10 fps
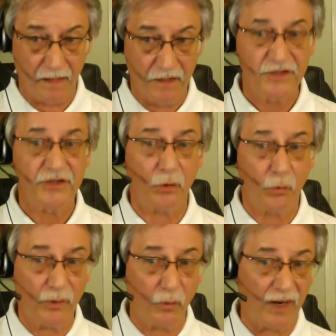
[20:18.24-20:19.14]
So
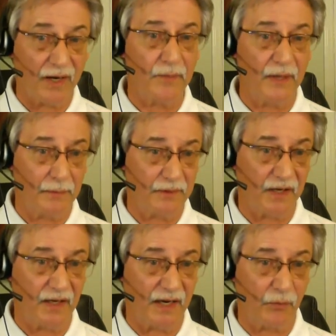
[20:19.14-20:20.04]
we want to be able to
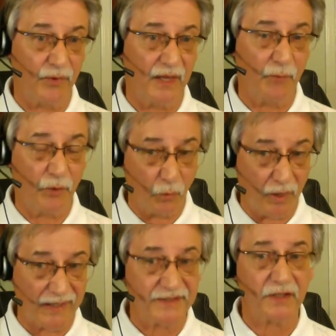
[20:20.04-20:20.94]
connect with them. We
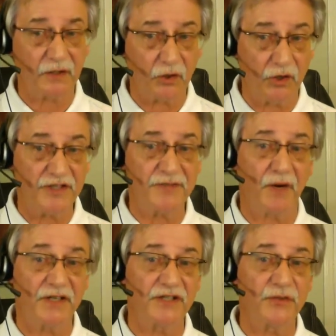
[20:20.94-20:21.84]
want to learn as
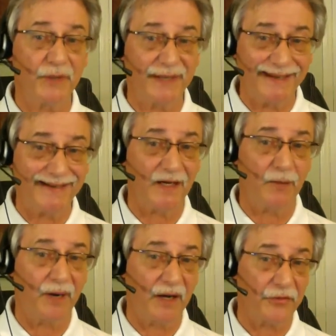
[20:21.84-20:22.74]
much as we can
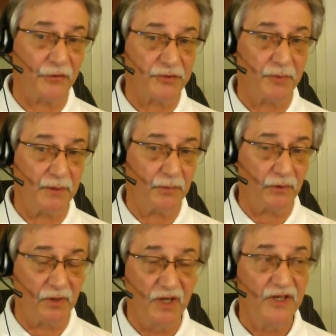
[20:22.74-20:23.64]
about those
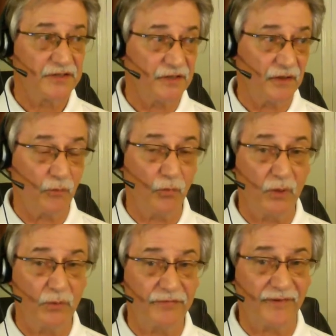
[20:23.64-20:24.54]
people so that
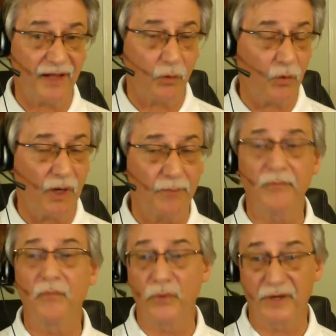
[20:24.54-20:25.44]
when we follow up,
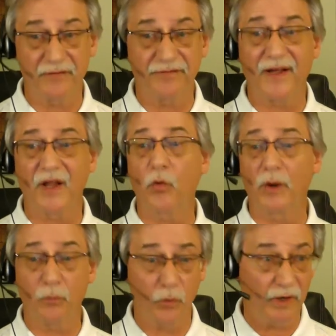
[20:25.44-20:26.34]
we can follow
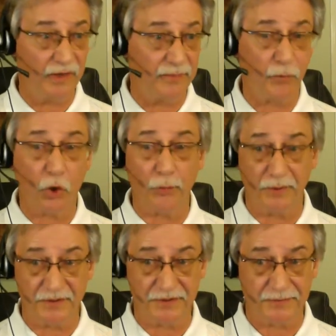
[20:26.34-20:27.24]
up with
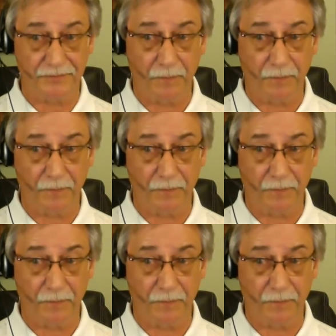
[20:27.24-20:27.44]
purpose.